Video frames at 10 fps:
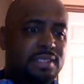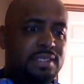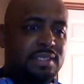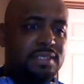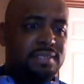
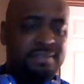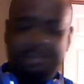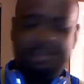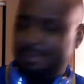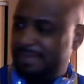the whole
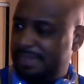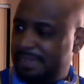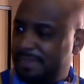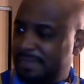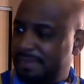world mad
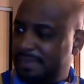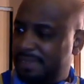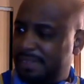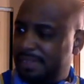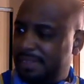about
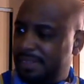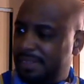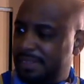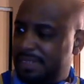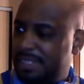
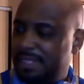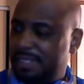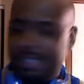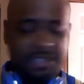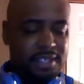that.
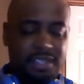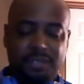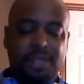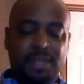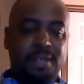So many
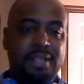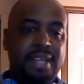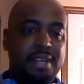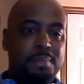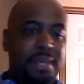names.
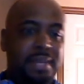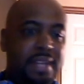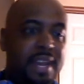Uh,